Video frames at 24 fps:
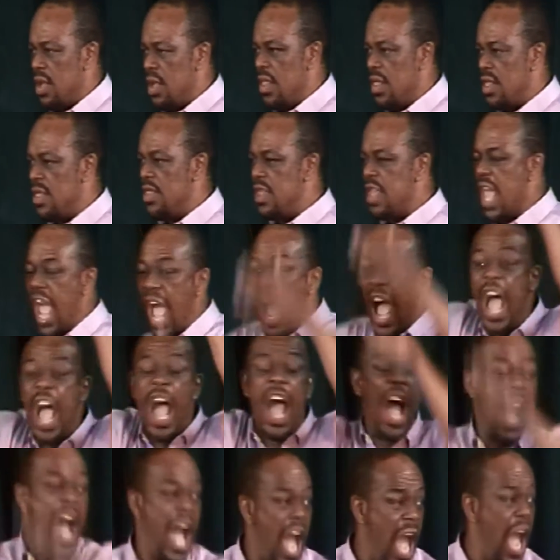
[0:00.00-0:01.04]
The
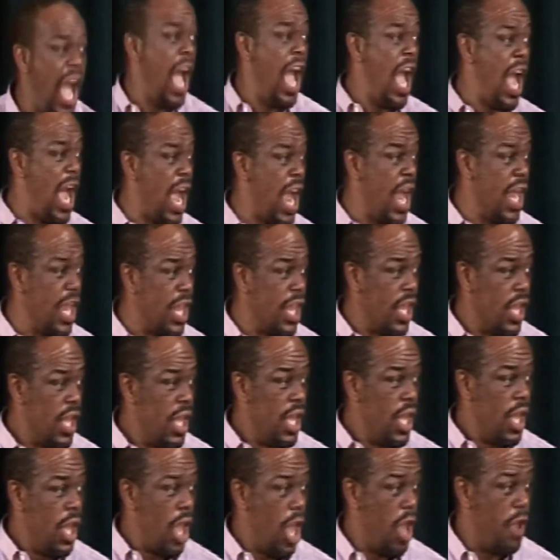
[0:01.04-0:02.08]
I
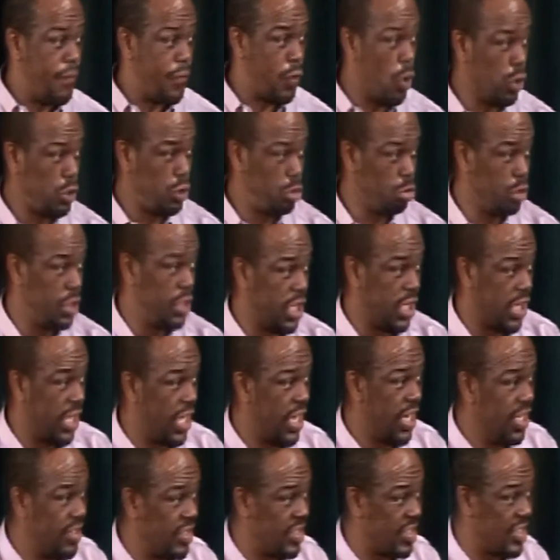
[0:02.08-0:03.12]
have got to
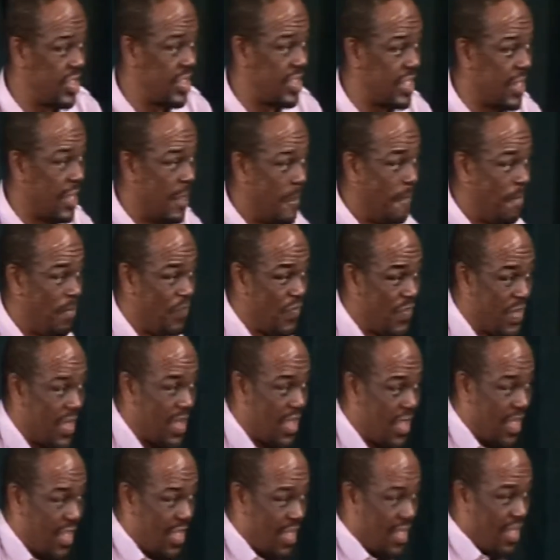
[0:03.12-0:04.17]
decrease.
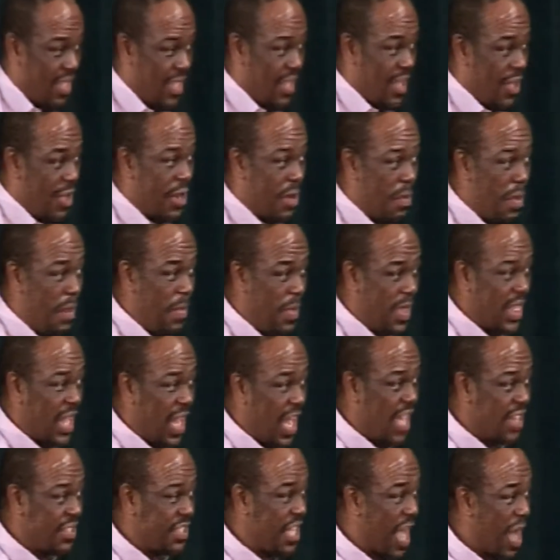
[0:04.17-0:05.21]
Remember the
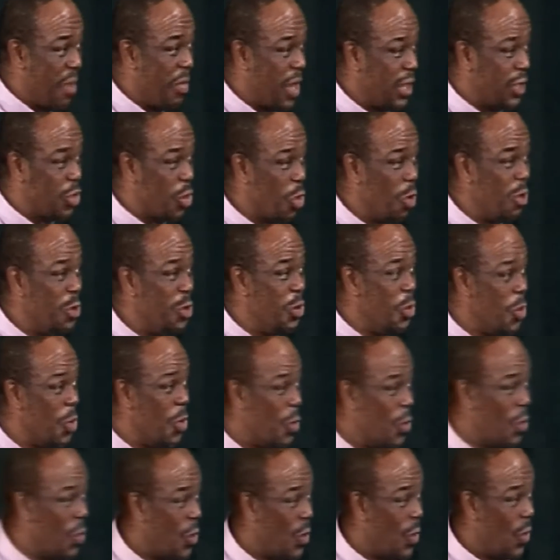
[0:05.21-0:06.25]
last time I told you
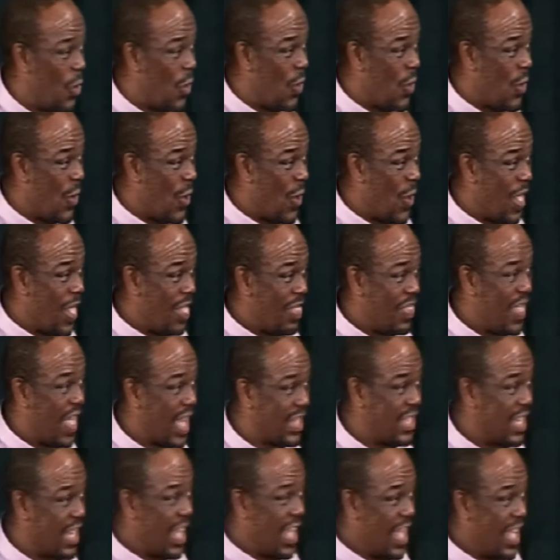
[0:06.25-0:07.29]

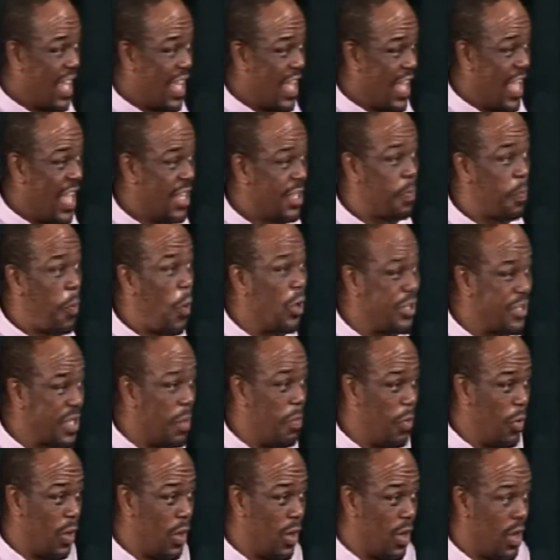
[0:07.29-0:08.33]
that it's
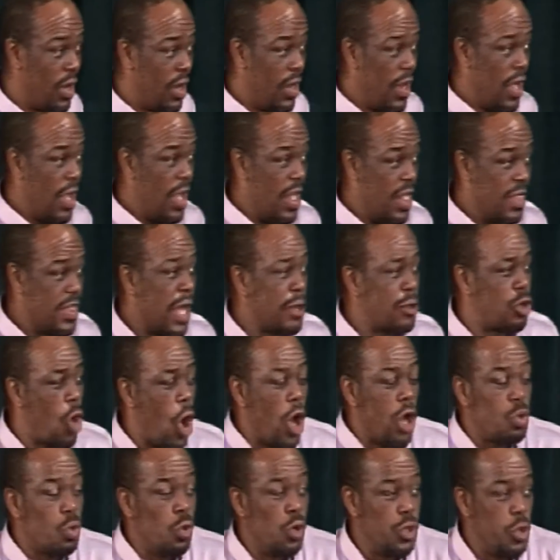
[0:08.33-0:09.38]
possible that
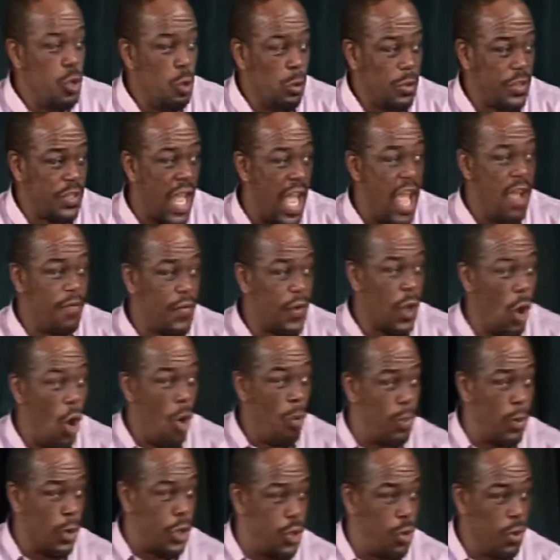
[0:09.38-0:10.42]
God will use every
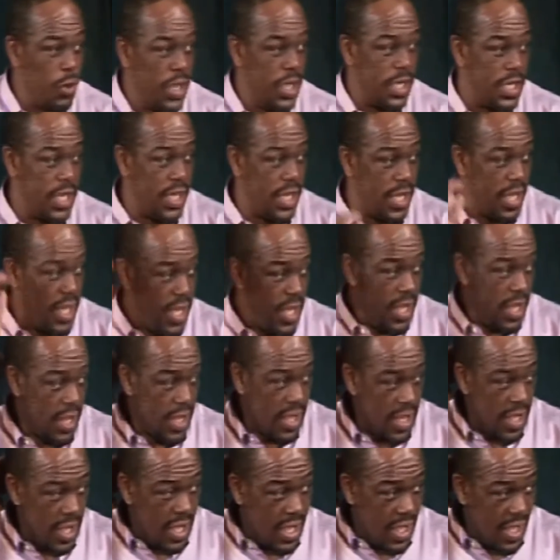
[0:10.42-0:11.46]
opportunity
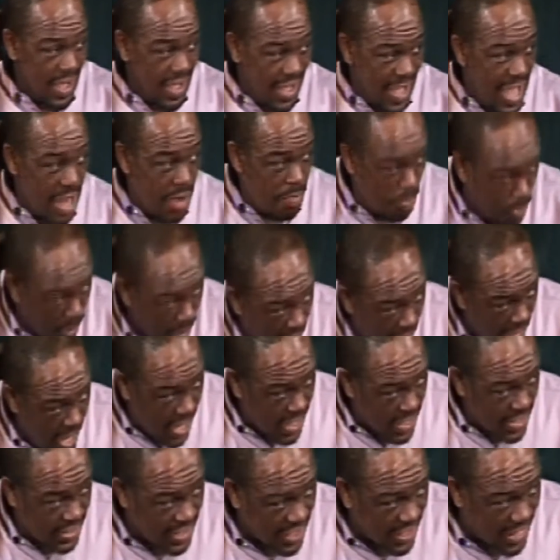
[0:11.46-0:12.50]
and
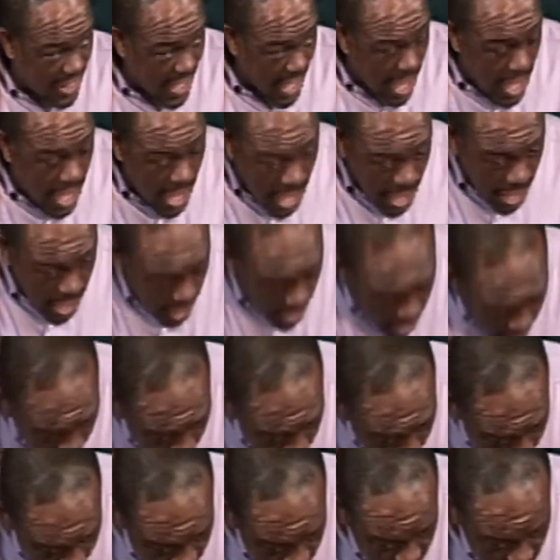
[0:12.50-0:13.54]
bend the I
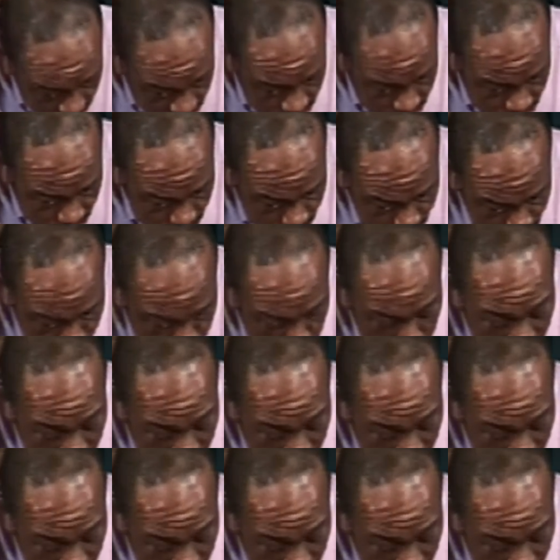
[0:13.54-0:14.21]
to a